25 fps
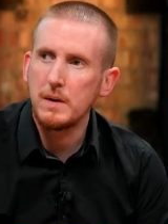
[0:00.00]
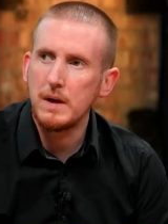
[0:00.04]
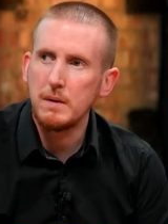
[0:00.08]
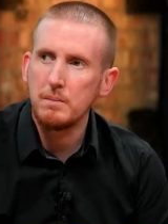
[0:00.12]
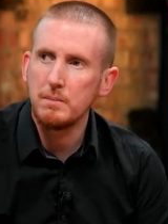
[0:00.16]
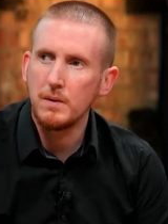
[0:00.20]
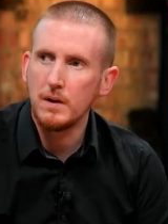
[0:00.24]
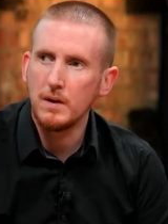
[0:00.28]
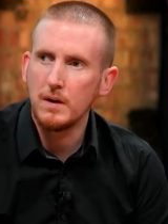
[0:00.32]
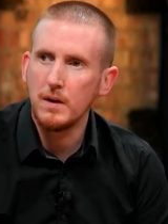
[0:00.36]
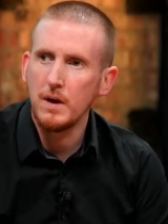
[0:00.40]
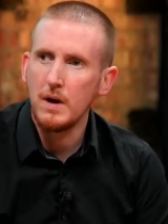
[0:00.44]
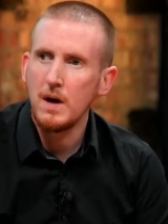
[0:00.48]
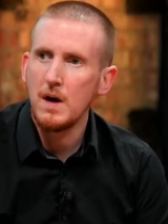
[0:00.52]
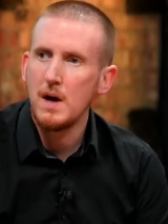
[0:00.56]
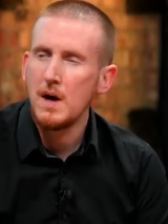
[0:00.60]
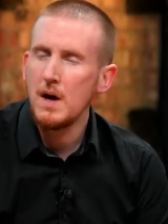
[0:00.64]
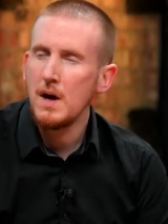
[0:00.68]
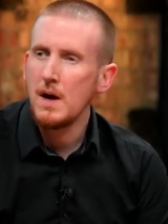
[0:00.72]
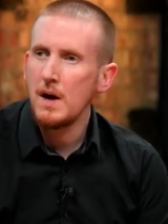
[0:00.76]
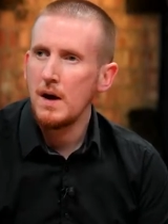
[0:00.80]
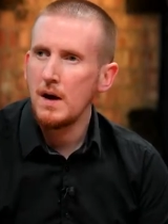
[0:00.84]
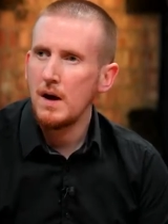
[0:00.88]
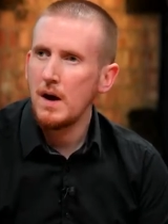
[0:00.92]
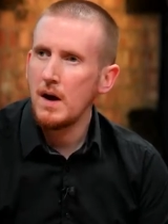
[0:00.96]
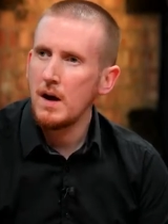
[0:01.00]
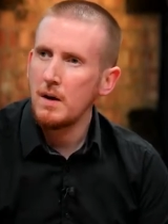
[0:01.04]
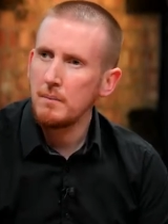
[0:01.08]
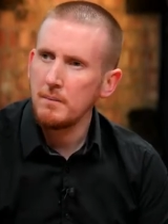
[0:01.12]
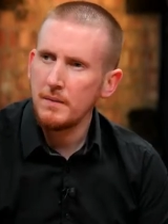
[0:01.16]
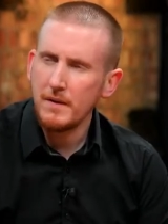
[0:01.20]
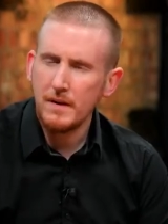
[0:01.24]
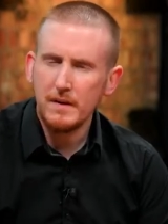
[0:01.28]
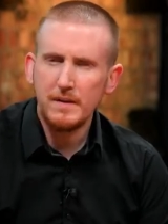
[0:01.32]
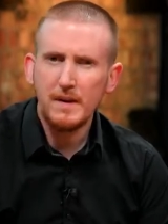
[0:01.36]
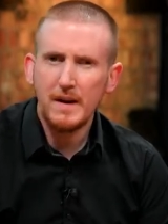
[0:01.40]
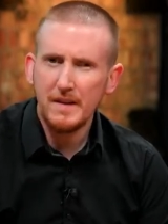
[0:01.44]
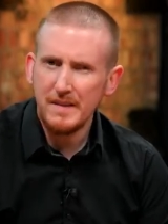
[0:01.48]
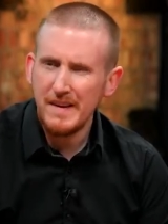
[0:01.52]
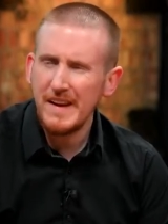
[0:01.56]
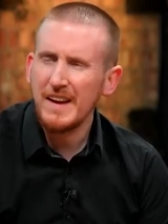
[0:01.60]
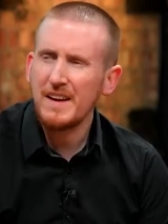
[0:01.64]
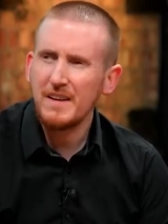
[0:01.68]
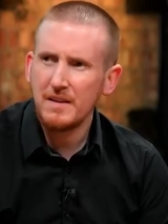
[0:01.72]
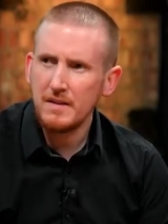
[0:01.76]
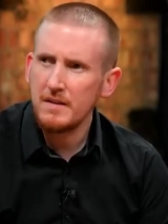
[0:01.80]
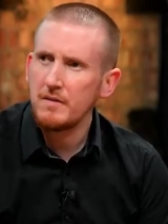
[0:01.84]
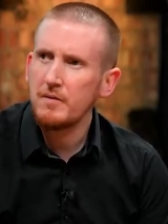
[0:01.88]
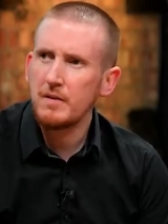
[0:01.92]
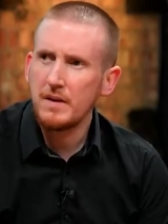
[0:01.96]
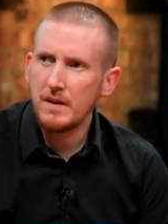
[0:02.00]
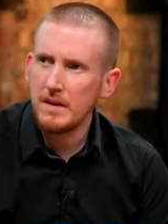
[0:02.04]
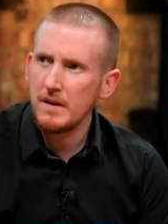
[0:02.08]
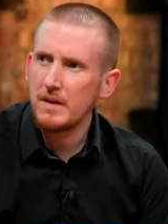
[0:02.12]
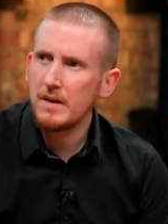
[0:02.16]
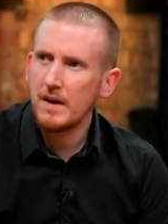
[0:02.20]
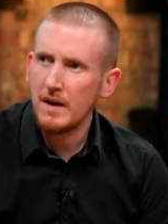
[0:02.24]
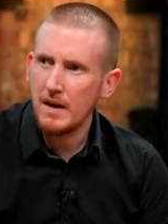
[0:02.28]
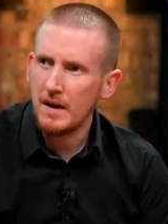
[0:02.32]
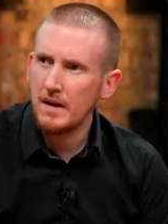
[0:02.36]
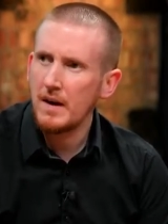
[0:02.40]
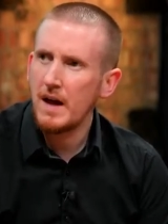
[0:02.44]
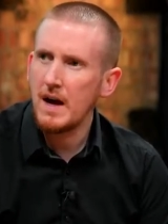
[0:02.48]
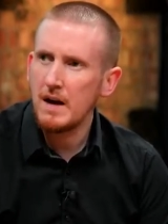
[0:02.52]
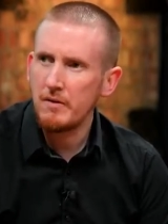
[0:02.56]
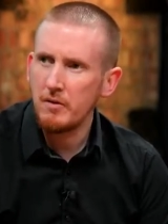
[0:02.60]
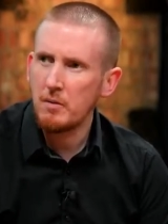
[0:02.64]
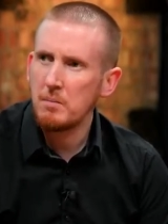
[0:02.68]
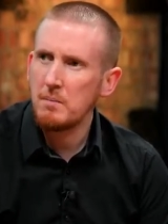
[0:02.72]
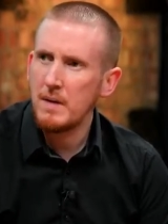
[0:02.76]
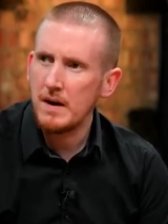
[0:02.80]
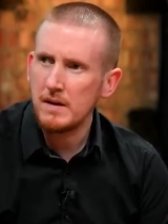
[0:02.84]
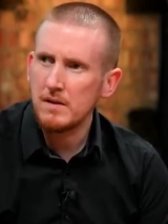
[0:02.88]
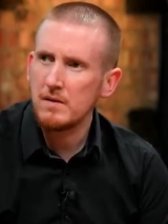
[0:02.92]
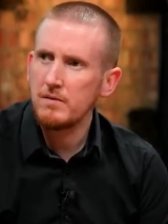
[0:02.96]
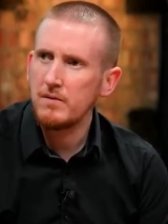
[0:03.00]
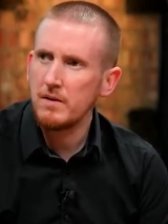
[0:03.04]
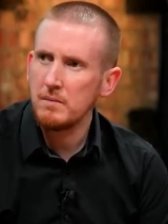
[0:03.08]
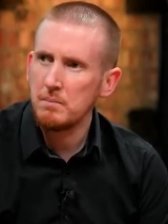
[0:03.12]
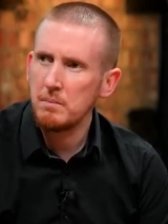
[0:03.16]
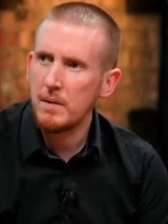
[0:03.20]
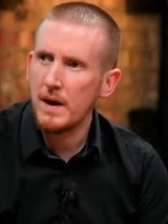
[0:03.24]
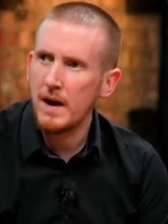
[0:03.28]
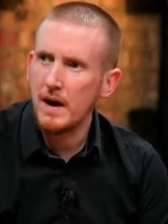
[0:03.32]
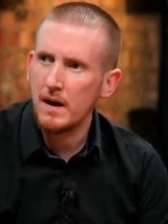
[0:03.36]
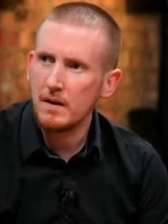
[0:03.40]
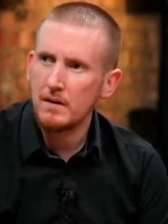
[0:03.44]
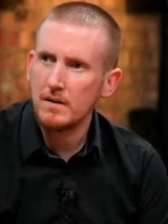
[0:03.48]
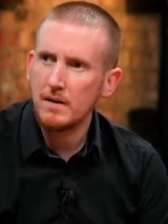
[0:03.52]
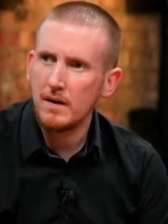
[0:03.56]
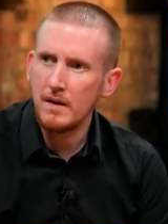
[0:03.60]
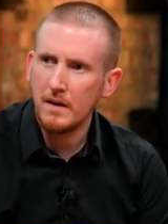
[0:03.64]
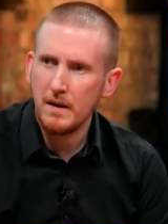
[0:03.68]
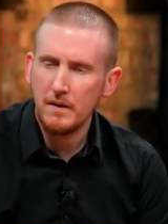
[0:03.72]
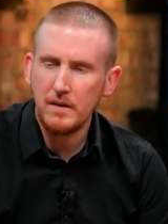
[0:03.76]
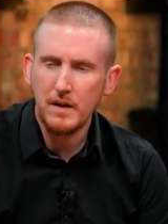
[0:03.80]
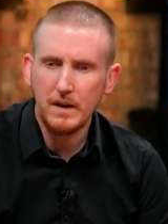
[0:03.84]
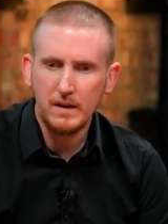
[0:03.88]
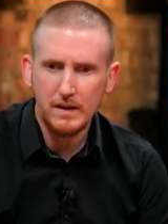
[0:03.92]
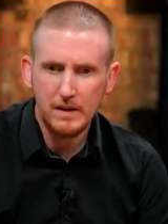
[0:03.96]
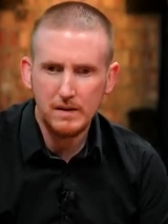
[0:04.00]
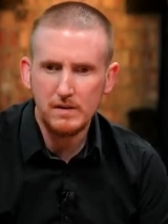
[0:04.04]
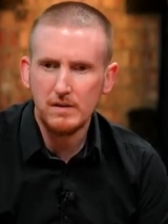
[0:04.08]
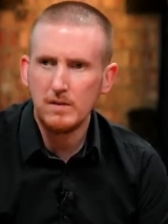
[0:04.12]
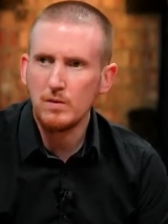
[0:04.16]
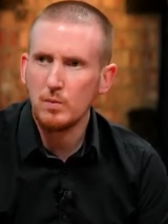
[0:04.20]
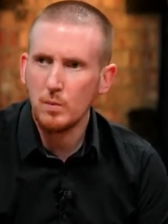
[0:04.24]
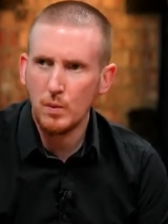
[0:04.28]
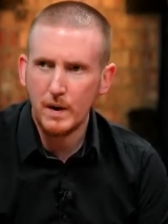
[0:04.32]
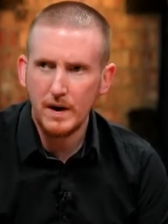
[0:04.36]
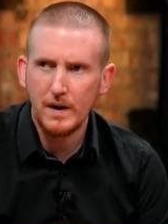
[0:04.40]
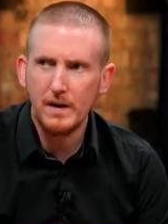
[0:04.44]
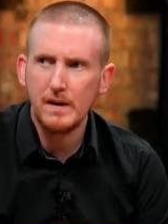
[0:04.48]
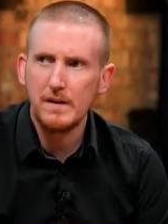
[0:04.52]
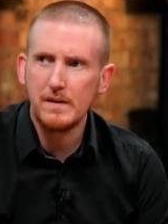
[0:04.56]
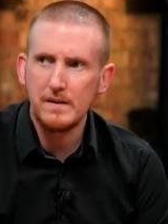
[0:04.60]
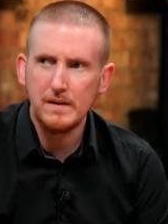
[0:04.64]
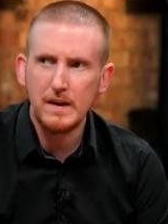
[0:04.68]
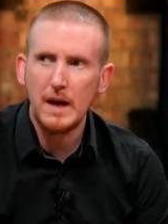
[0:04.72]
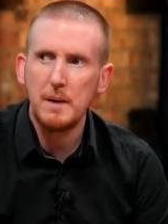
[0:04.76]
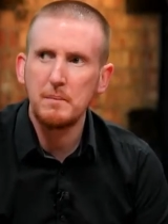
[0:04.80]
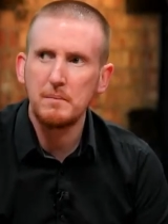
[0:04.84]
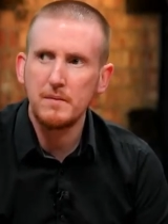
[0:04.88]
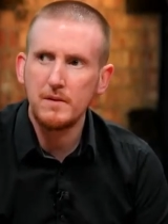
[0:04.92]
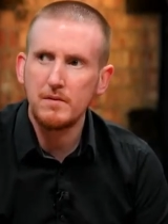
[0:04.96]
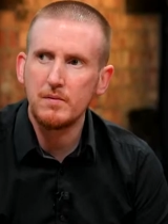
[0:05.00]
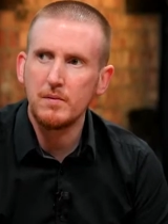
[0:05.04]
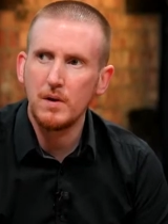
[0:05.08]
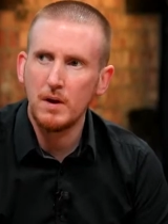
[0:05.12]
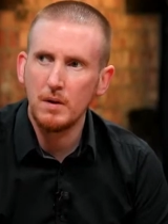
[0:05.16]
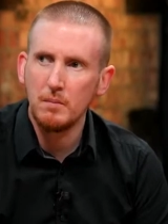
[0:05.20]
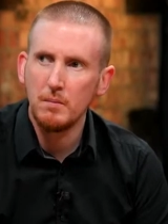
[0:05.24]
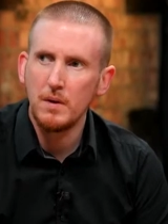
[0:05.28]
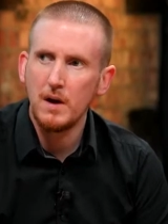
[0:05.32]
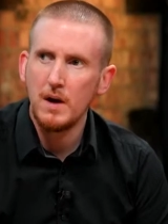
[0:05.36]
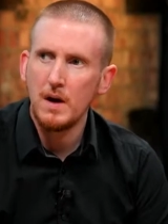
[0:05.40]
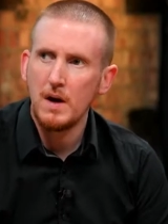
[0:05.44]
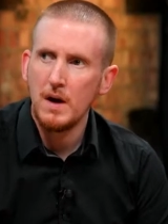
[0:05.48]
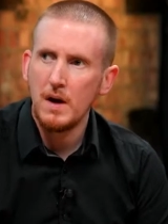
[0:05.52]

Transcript: people, that negativity can have a massive impact, and I think this is where it stems from.